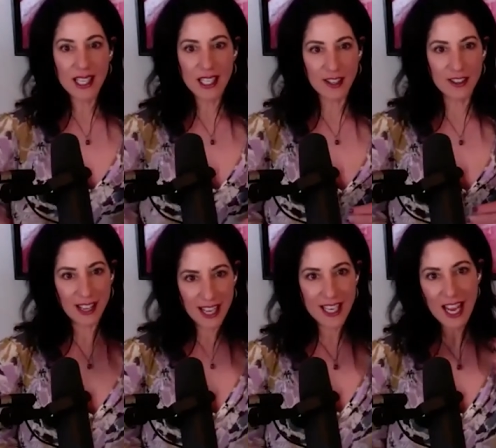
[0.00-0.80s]
you
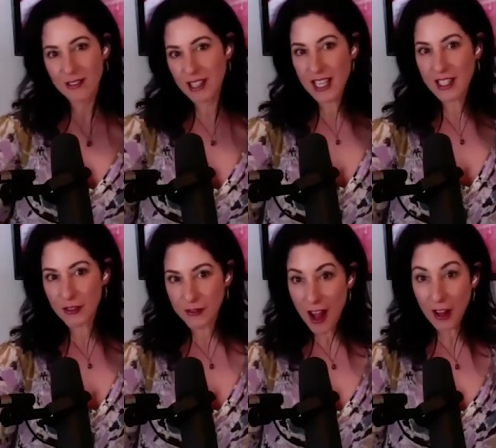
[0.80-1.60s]
know, and, and, and to
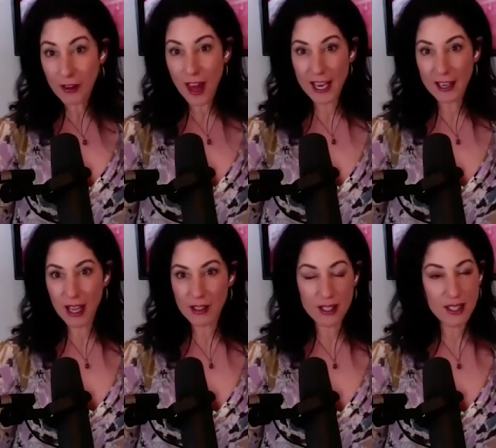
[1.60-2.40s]
follow that,
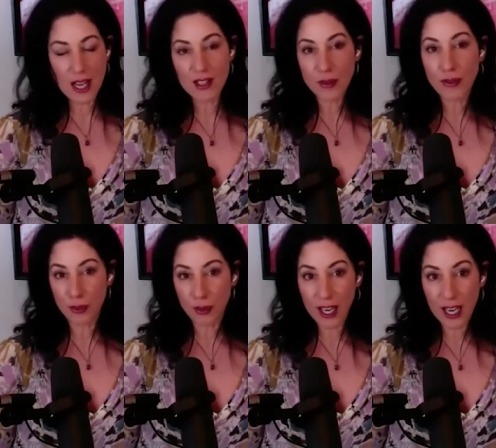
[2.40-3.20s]
it's such a
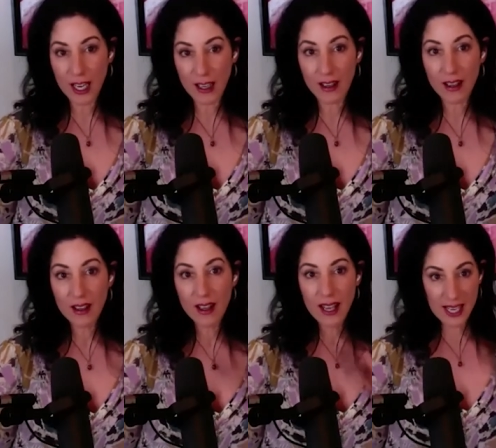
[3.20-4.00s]
freeing
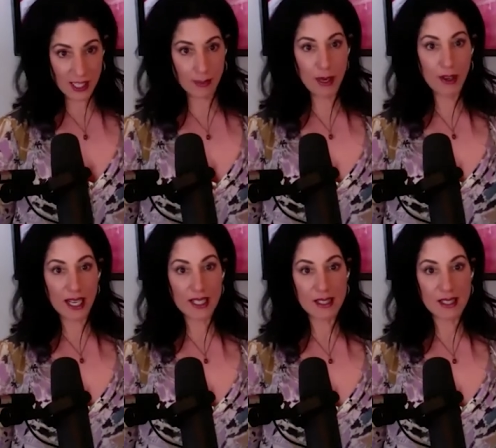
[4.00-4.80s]

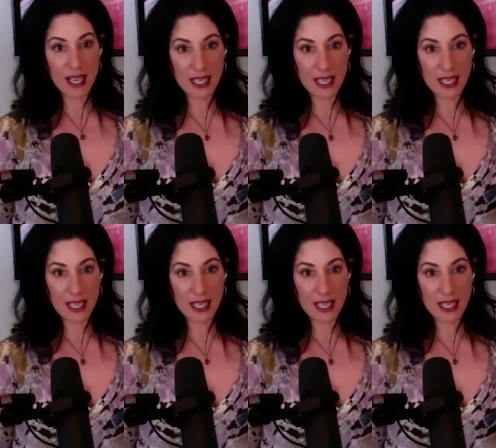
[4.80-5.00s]
experience.